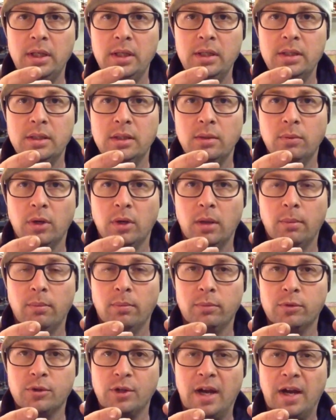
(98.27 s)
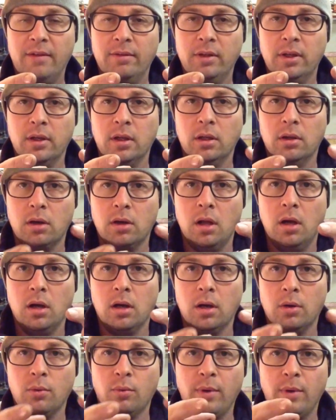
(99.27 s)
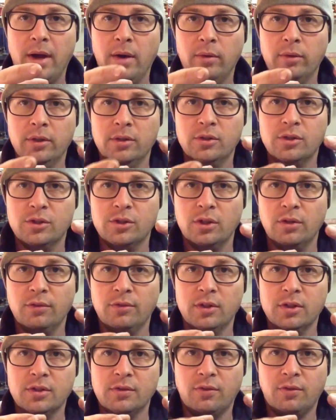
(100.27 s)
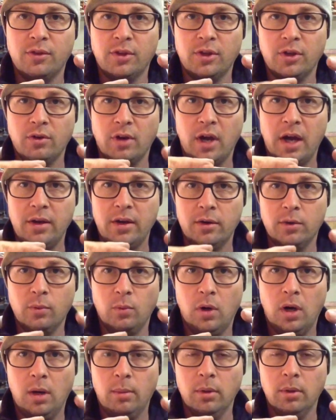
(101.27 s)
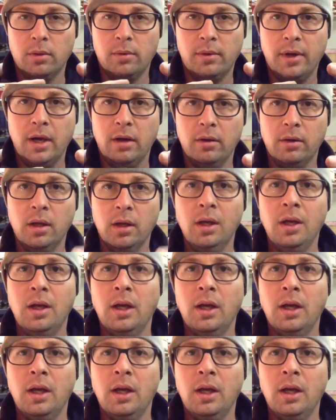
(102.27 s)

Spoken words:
easy when I'm traveling along a rounded surface for the grinder to wobble around.